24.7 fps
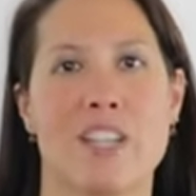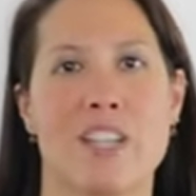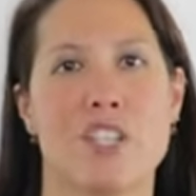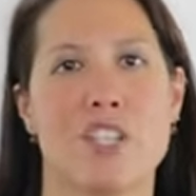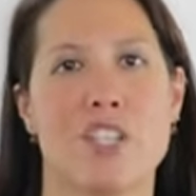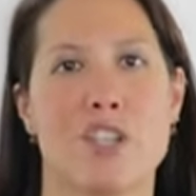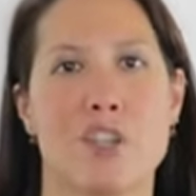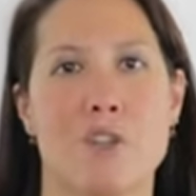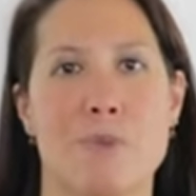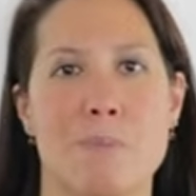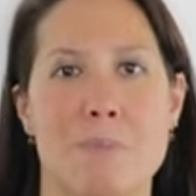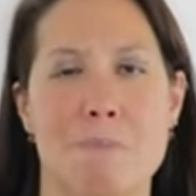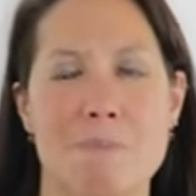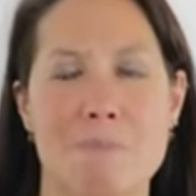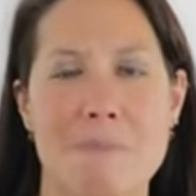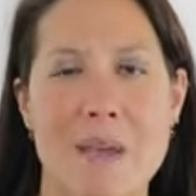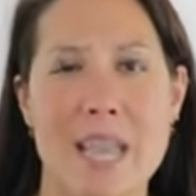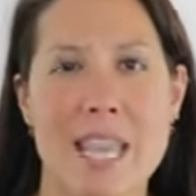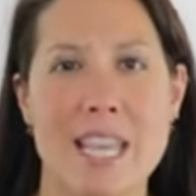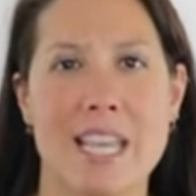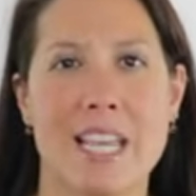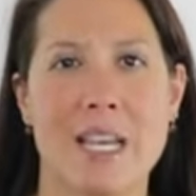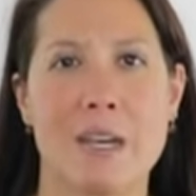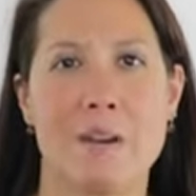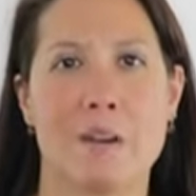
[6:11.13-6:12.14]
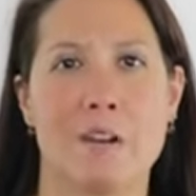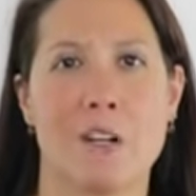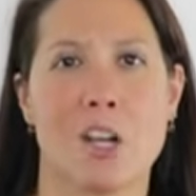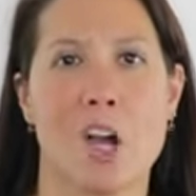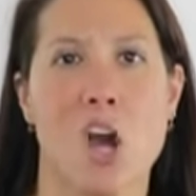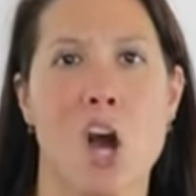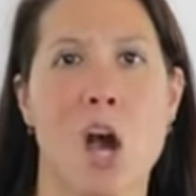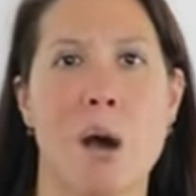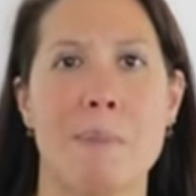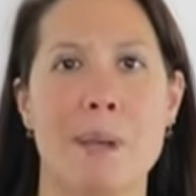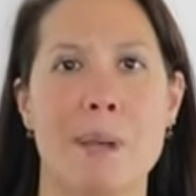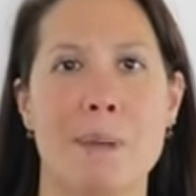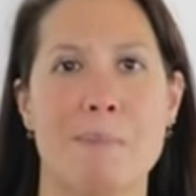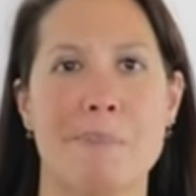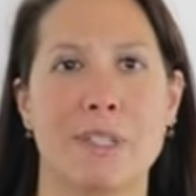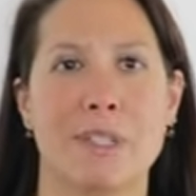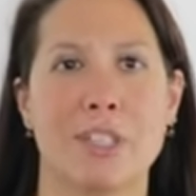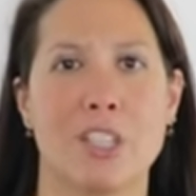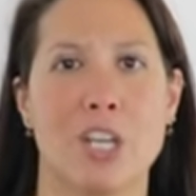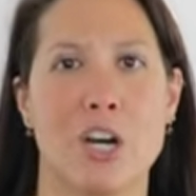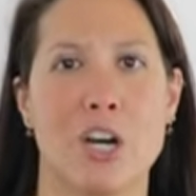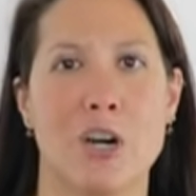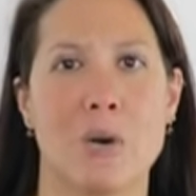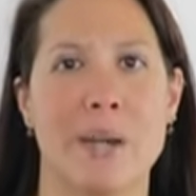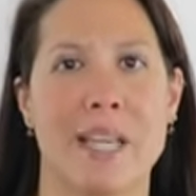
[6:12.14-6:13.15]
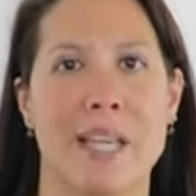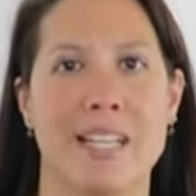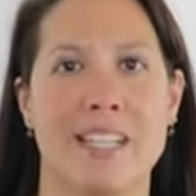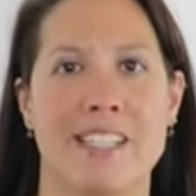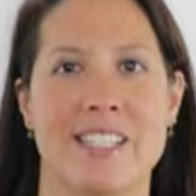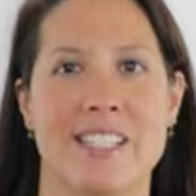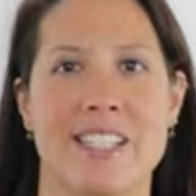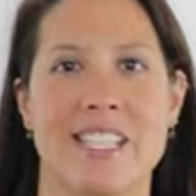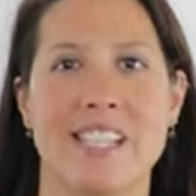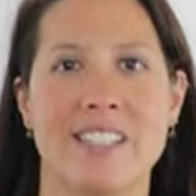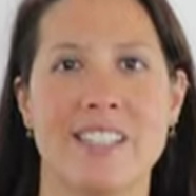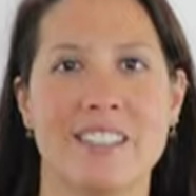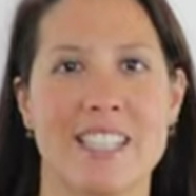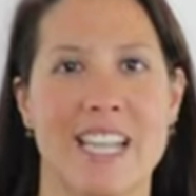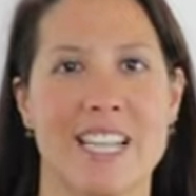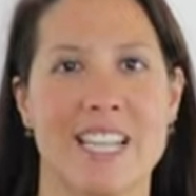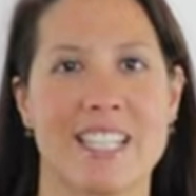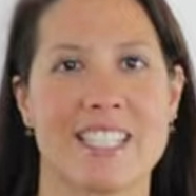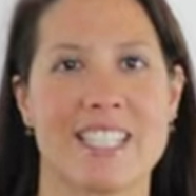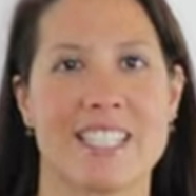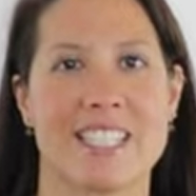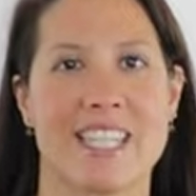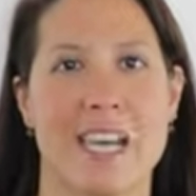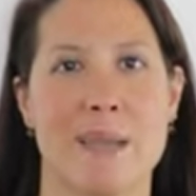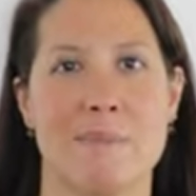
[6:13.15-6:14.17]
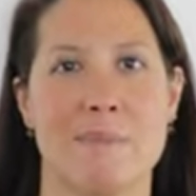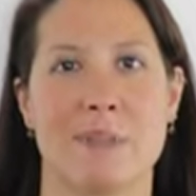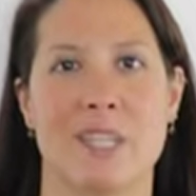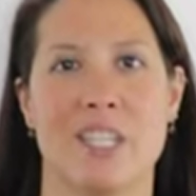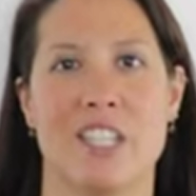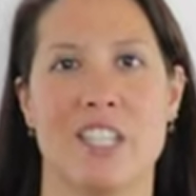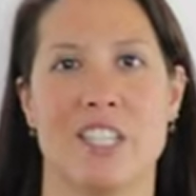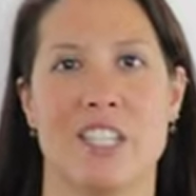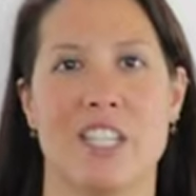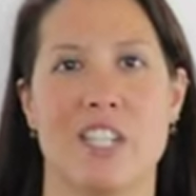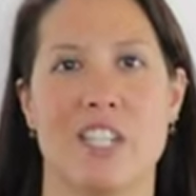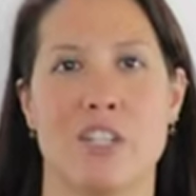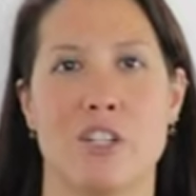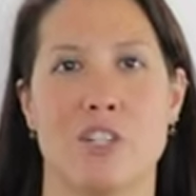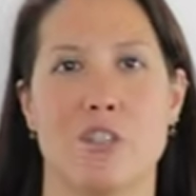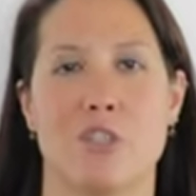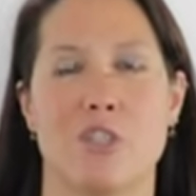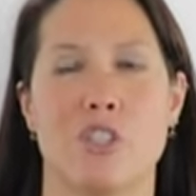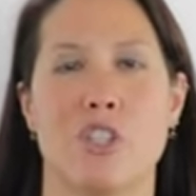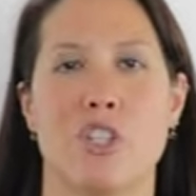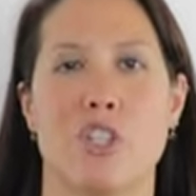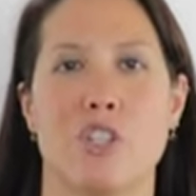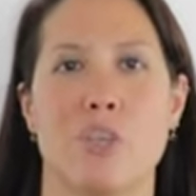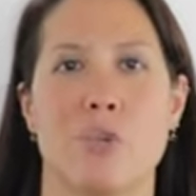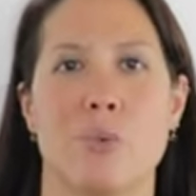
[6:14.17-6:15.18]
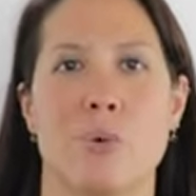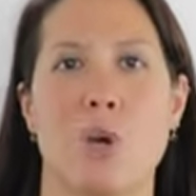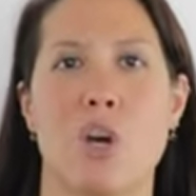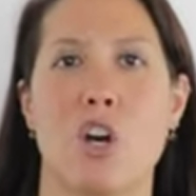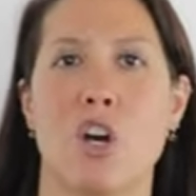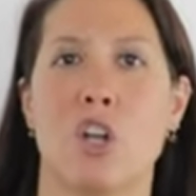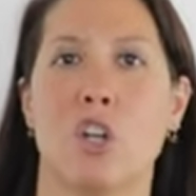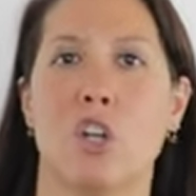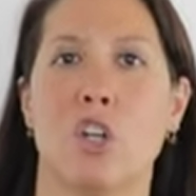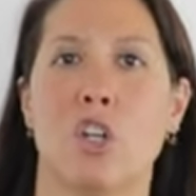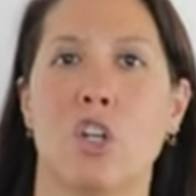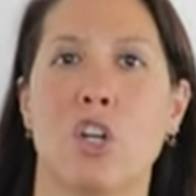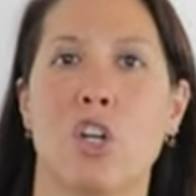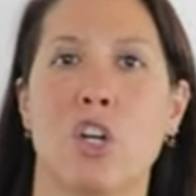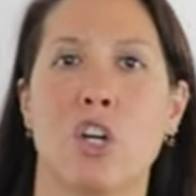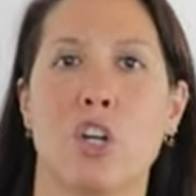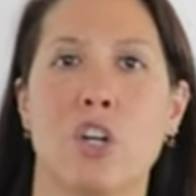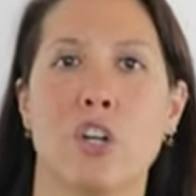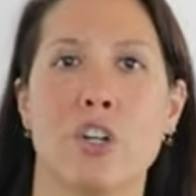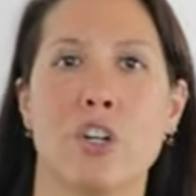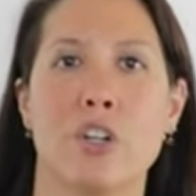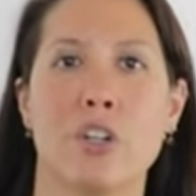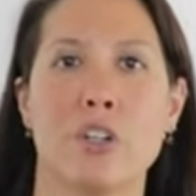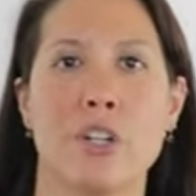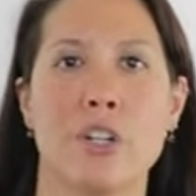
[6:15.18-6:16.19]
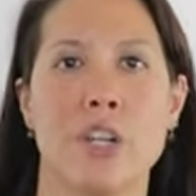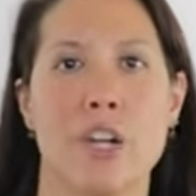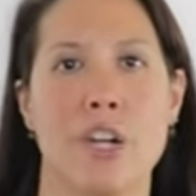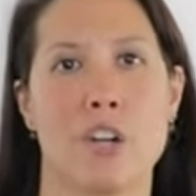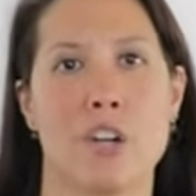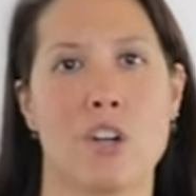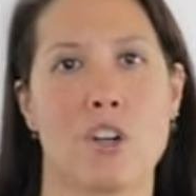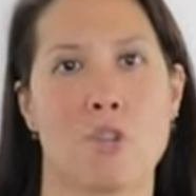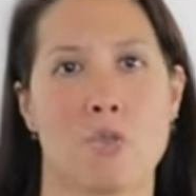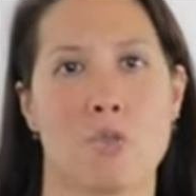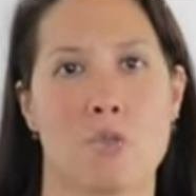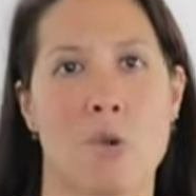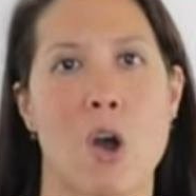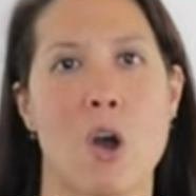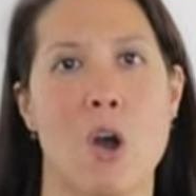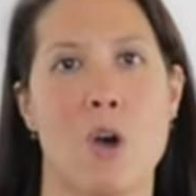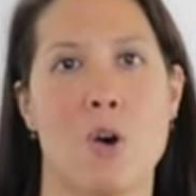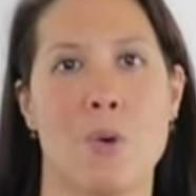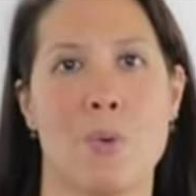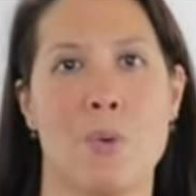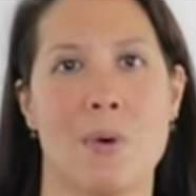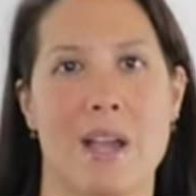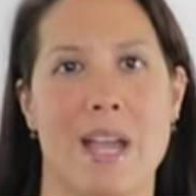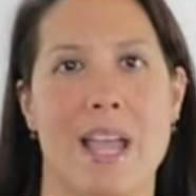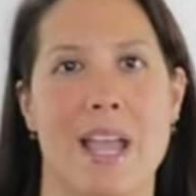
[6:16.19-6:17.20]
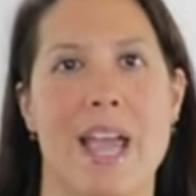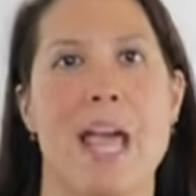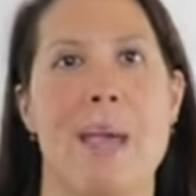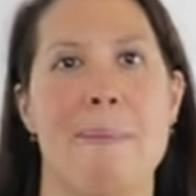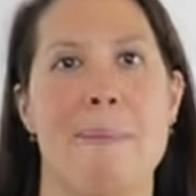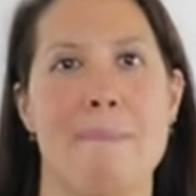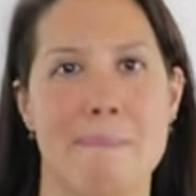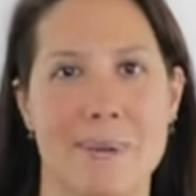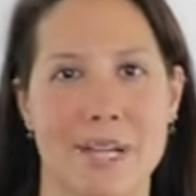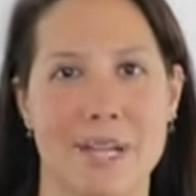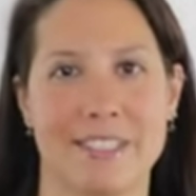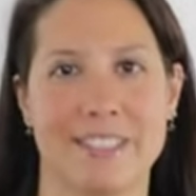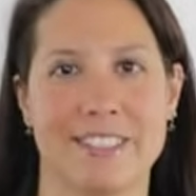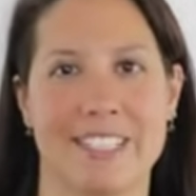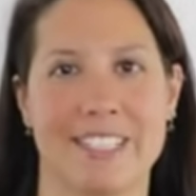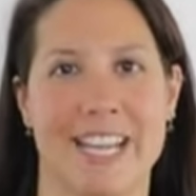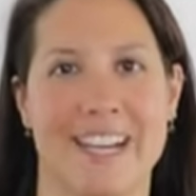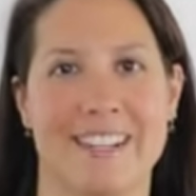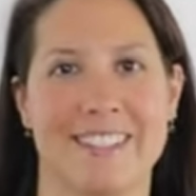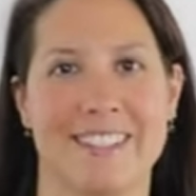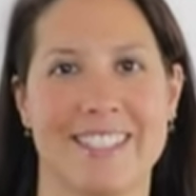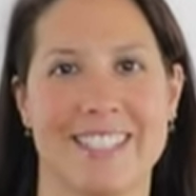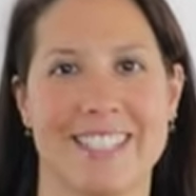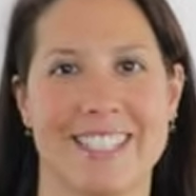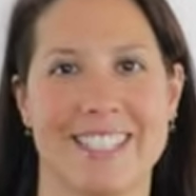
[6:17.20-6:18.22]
to make a comment below, and until next time, continue to learn, grow, and build health.